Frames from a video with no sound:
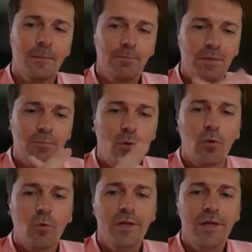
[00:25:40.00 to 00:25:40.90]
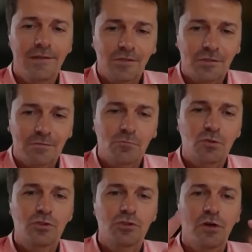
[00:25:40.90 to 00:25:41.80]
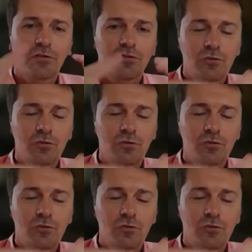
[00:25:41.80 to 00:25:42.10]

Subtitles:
people will just